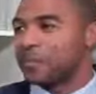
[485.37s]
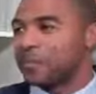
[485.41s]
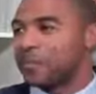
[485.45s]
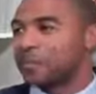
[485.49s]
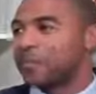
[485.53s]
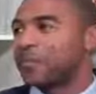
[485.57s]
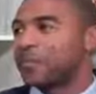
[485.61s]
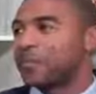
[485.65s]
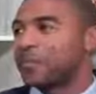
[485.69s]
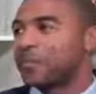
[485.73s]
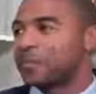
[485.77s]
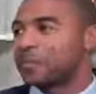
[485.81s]

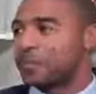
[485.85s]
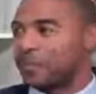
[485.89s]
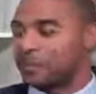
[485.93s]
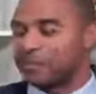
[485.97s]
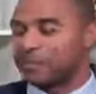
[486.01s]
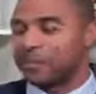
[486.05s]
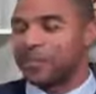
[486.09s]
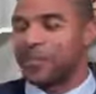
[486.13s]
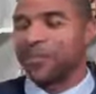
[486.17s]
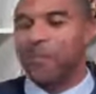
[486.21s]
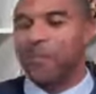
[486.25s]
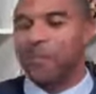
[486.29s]

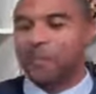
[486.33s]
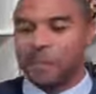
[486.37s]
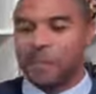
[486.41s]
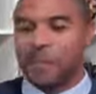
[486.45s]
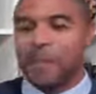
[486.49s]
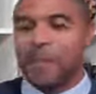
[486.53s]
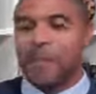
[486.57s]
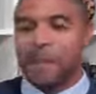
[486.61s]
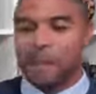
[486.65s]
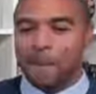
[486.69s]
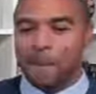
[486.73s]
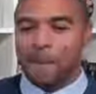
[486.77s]

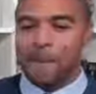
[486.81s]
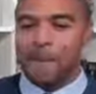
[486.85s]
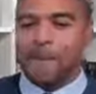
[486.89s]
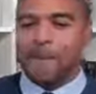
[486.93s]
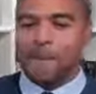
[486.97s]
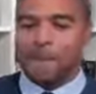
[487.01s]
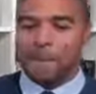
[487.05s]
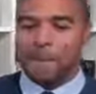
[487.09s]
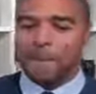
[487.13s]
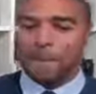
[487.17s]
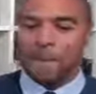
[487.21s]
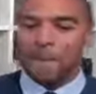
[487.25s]

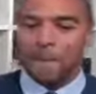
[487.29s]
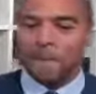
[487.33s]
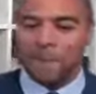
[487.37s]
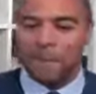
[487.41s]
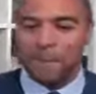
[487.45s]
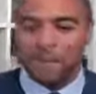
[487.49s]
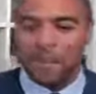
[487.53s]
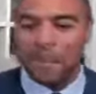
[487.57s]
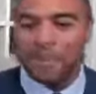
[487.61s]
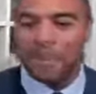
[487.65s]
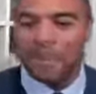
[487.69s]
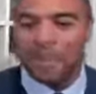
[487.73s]

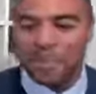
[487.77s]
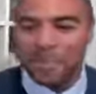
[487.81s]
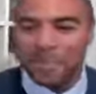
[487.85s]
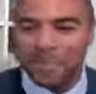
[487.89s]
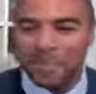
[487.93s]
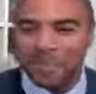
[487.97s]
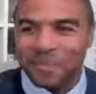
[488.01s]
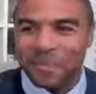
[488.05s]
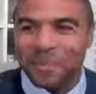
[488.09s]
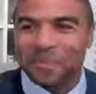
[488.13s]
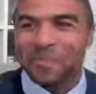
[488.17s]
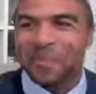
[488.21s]

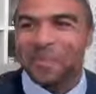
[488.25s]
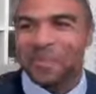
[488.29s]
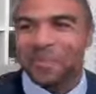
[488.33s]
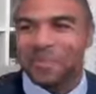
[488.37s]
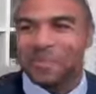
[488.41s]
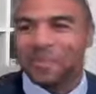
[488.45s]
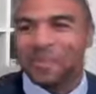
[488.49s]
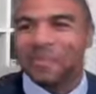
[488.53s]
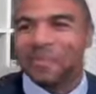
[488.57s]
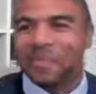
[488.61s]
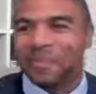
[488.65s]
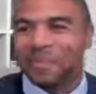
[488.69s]

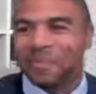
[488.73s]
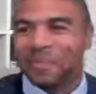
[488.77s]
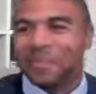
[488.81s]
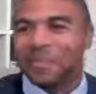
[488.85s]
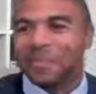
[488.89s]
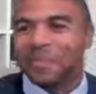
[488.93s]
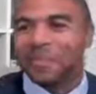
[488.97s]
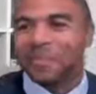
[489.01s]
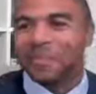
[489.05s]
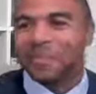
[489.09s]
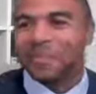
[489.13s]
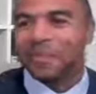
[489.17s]

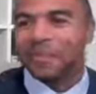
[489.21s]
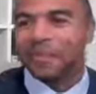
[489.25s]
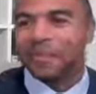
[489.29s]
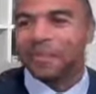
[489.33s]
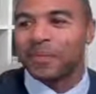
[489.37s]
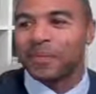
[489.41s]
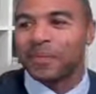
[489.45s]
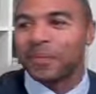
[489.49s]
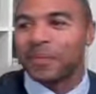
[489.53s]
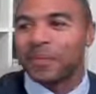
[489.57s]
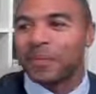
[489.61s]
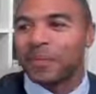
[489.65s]

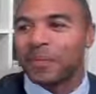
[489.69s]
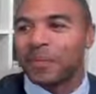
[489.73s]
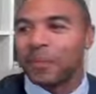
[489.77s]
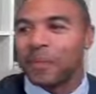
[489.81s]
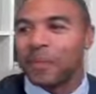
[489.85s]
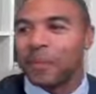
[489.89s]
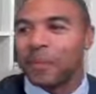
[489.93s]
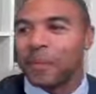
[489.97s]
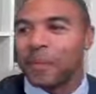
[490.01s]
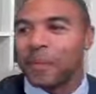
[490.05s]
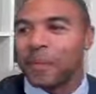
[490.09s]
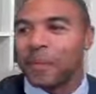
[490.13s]

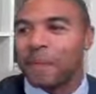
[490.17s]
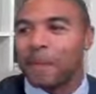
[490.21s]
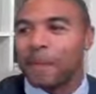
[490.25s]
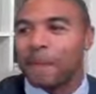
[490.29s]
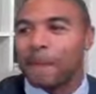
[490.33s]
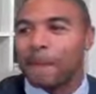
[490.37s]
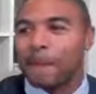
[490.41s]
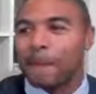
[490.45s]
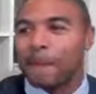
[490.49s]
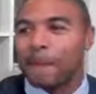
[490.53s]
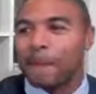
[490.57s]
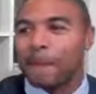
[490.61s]

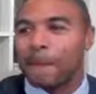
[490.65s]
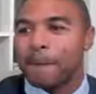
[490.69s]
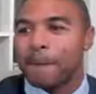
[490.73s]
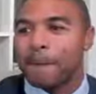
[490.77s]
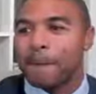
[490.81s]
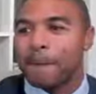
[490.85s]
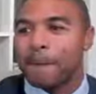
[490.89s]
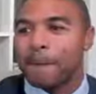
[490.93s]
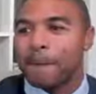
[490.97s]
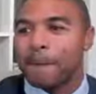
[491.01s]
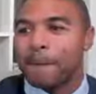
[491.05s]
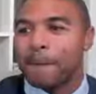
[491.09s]

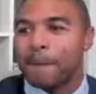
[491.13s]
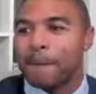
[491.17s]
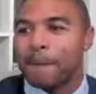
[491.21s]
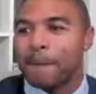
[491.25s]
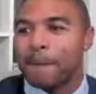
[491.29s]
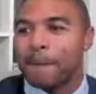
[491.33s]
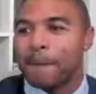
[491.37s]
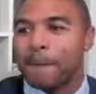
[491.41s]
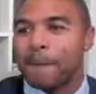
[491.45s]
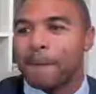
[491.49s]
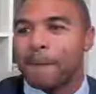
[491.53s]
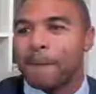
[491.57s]

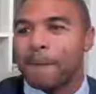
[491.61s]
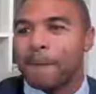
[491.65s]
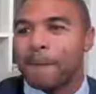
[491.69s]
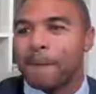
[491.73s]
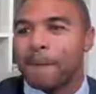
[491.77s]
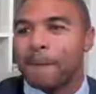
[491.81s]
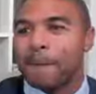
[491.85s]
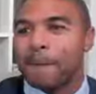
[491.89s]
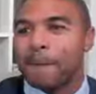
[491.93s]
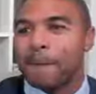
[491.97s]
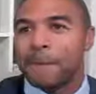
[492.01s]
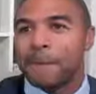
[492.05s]

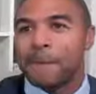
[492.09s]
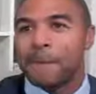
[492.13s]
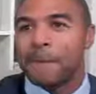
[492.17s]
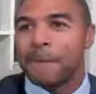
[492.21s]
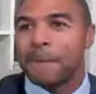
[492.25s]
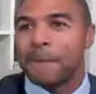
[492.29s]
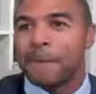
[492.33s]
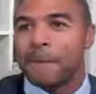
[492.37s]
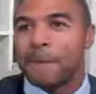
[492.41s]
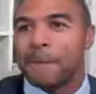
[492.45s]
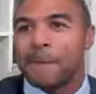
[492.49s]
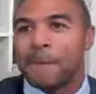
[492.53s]

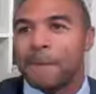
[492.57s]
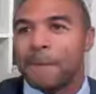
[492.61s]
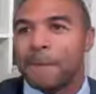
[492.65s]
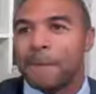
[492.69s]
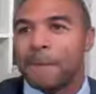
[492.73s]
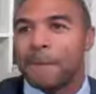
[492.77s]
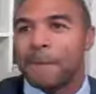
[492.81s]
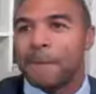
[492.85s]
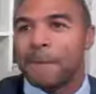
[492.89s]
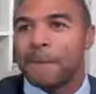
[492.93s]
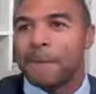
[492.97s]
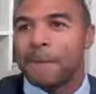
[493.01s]

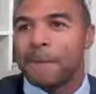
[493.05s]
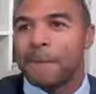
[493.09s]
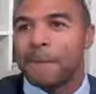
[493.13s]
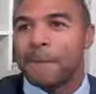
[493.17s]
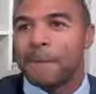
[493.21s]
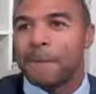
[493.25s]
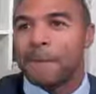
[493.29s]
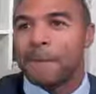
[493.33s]
The person shown says nothing.